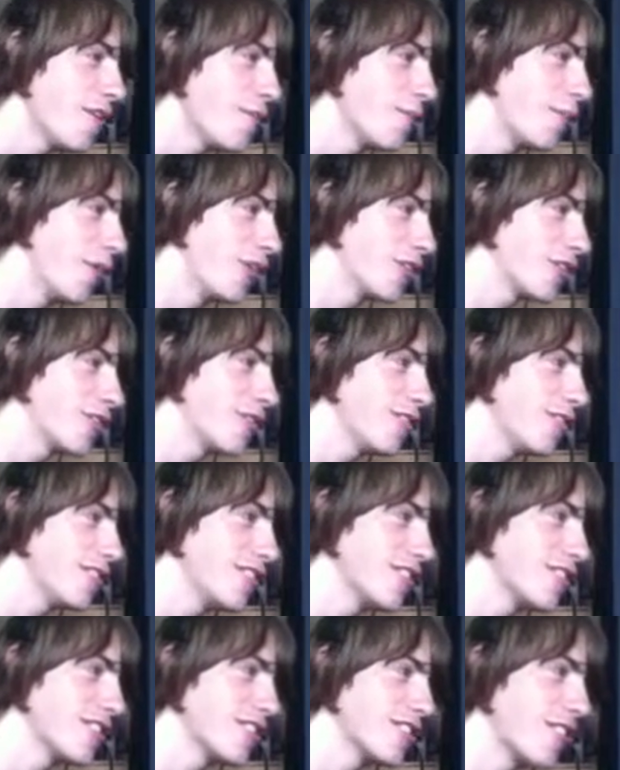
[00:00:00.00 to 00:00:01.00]
But this
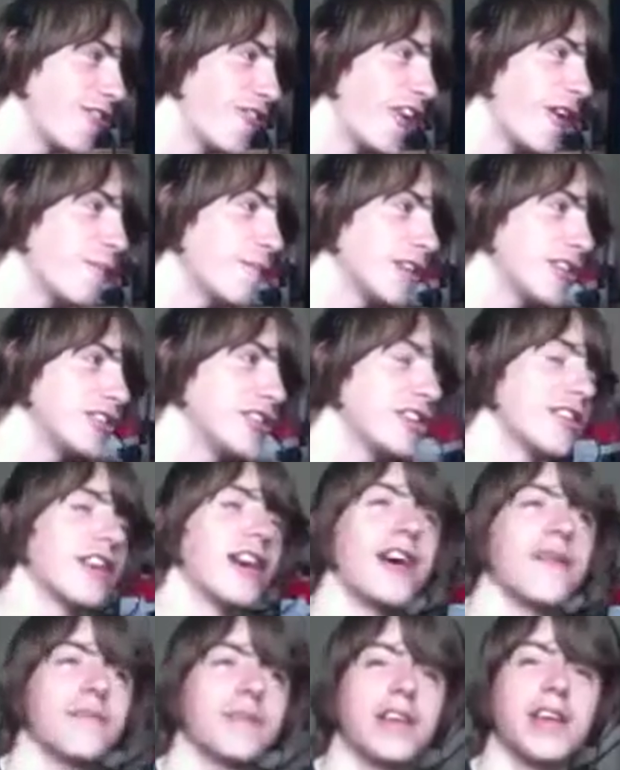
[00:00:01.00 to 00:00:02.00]
is a family channel.
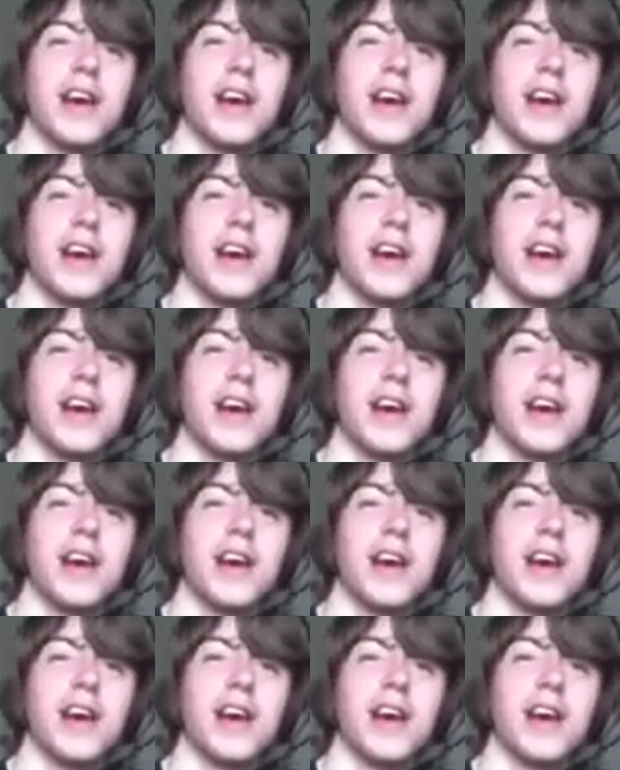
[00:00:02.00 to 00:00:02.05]
No,